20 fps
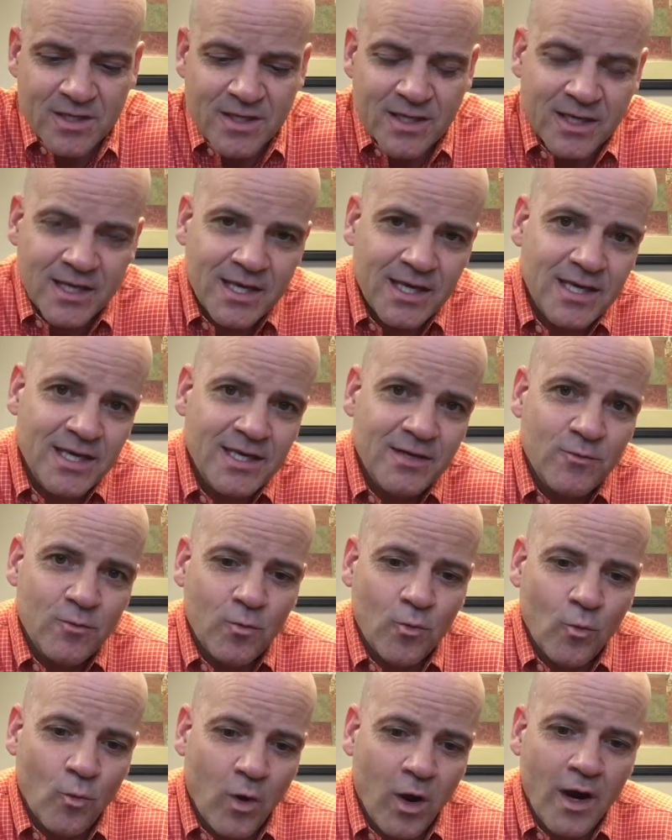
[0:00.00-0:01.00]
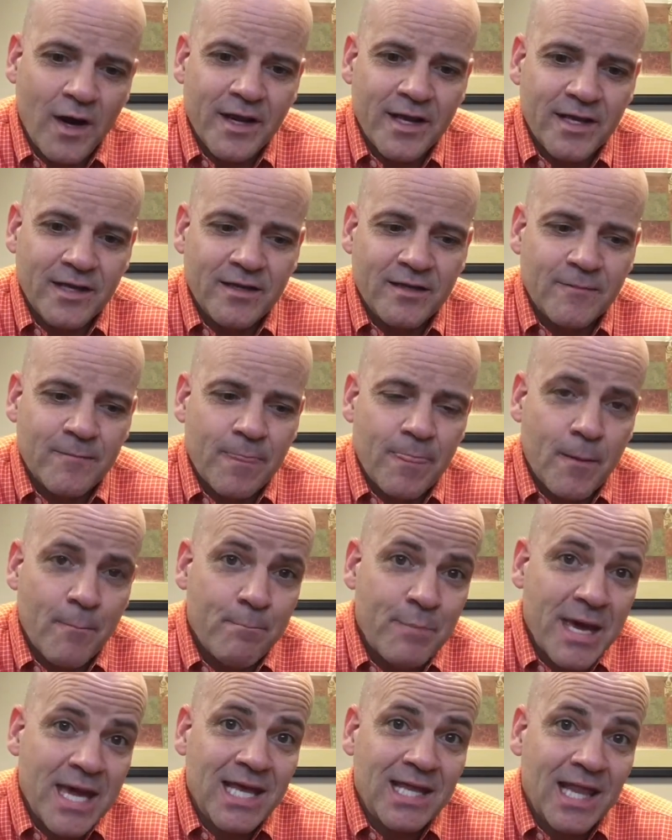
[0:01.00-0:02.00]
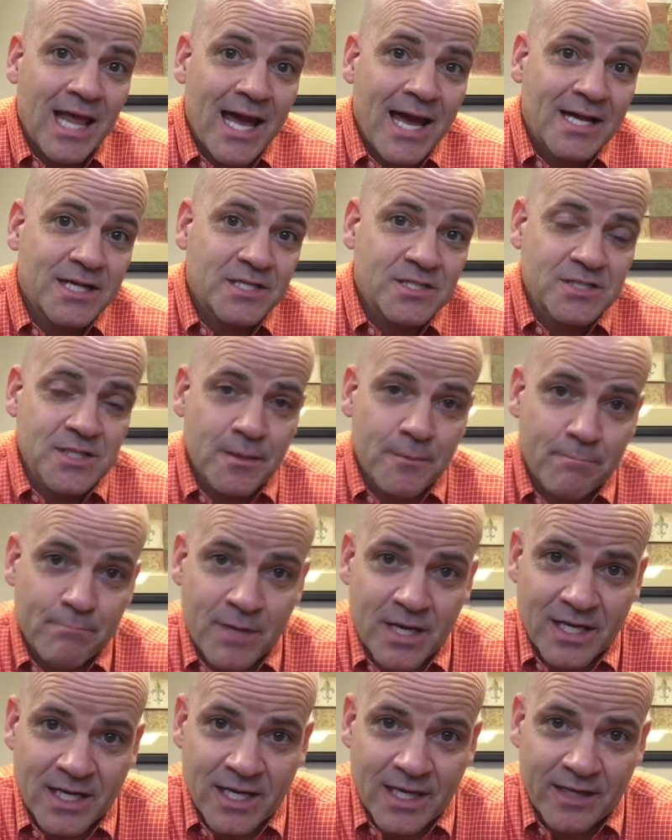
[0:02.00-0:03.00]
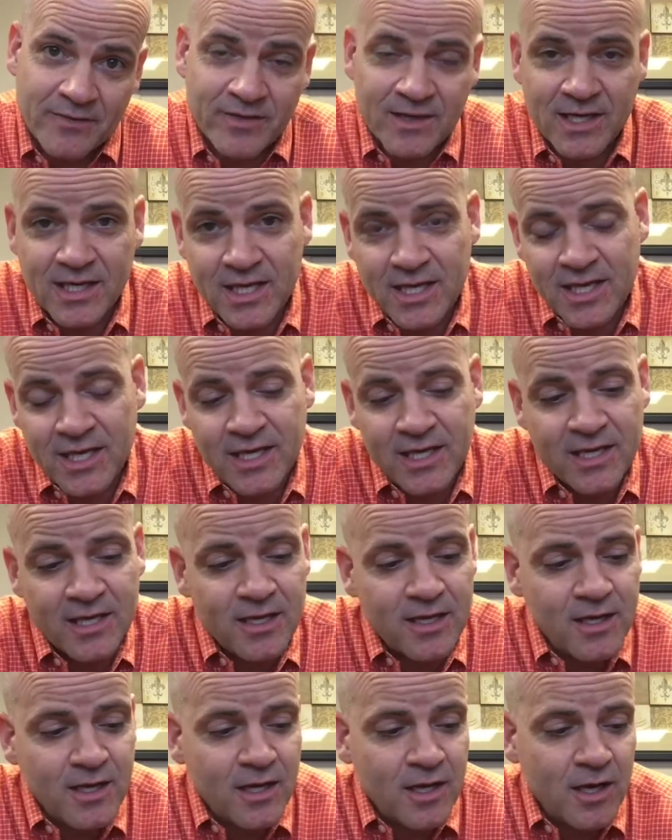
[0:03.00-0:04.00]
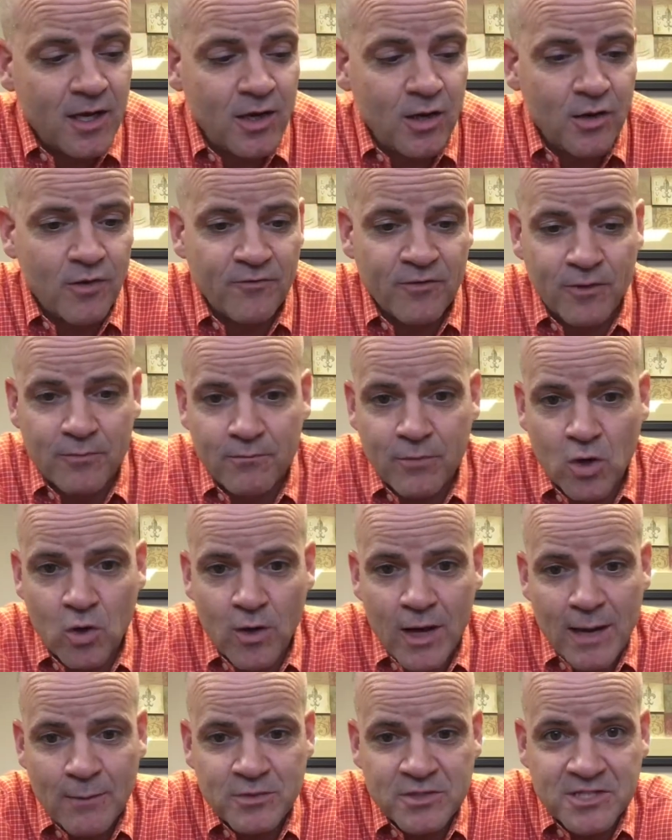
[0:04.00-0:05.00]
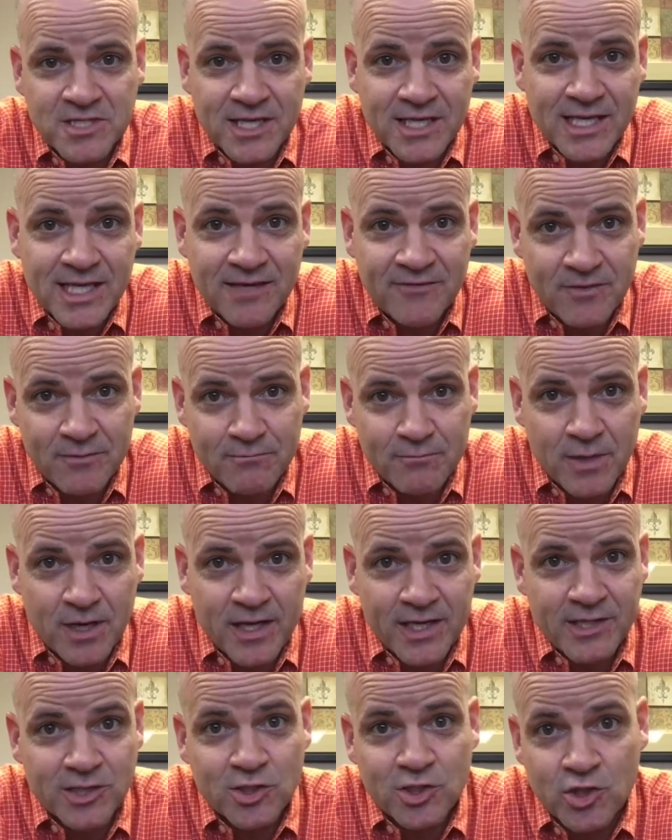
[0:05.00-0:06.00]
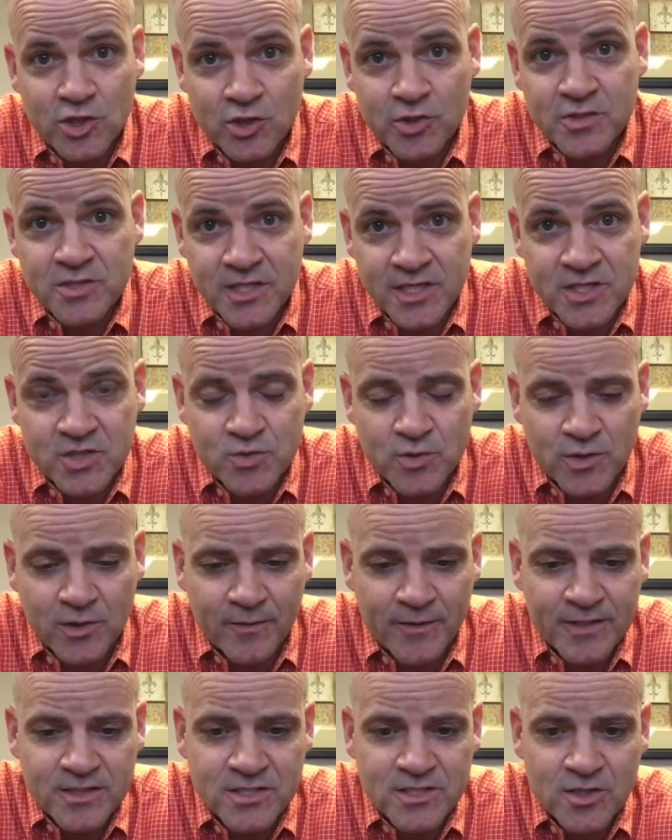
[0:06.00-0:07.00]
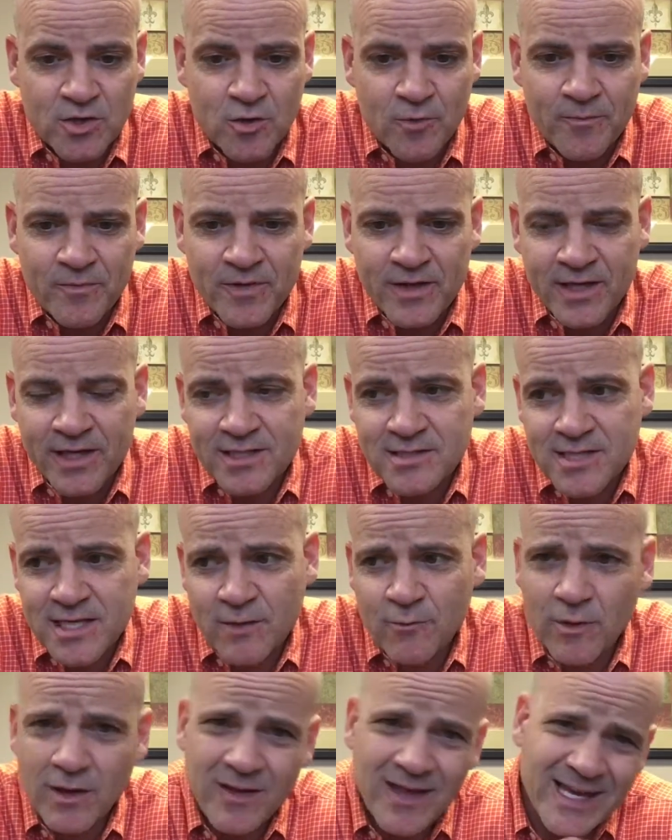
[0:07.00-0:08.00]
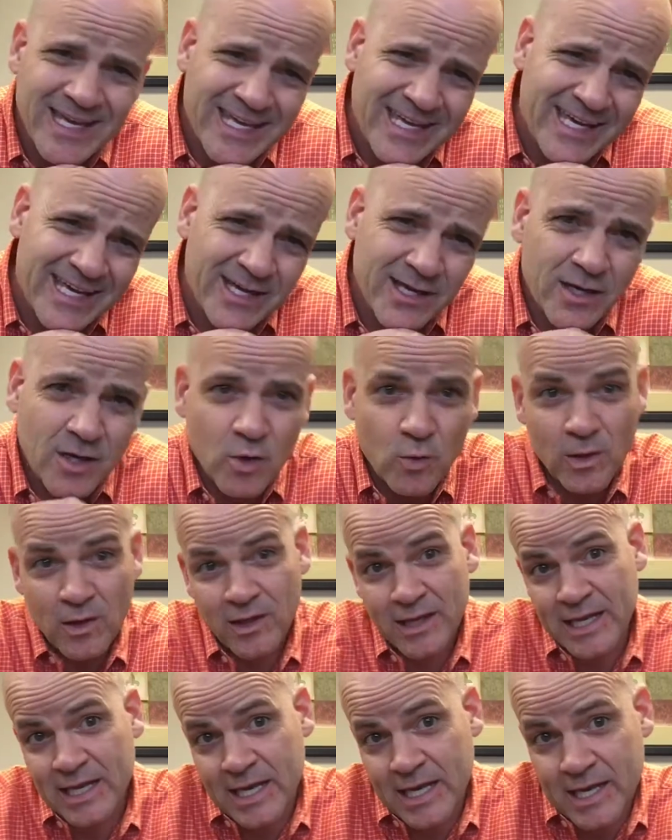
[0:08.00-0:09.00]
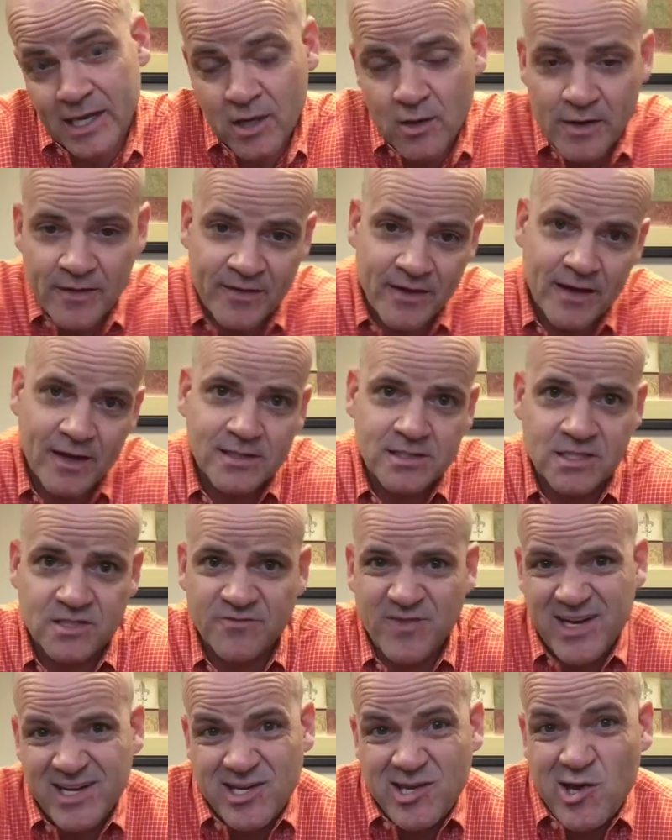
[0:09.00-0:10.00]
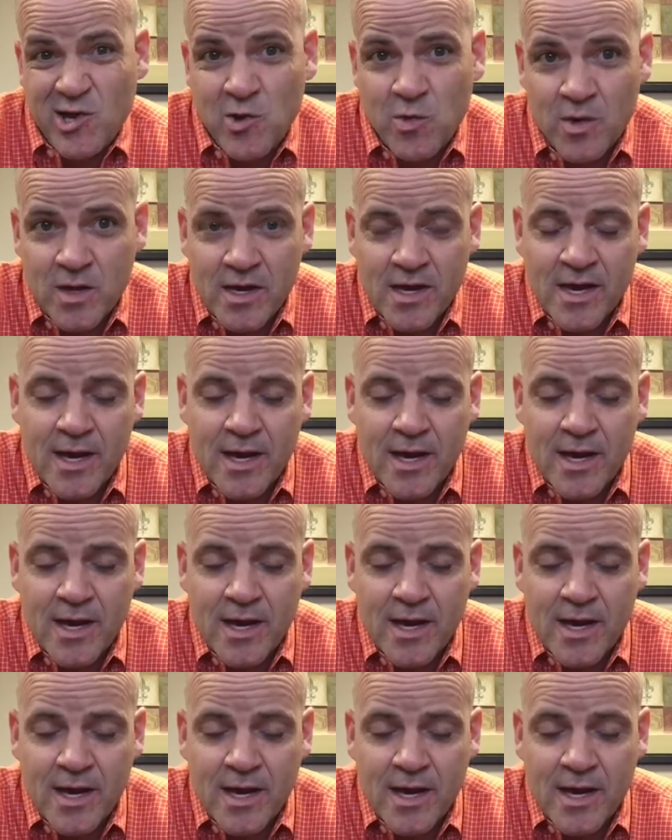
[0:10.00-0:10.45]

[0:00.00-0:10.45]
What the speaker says: He wanted Balak's money. The king of Moab was going to give him money to curse Israel. And so he's like, well, I can't go. Well, can I go? And then God says, fine, go.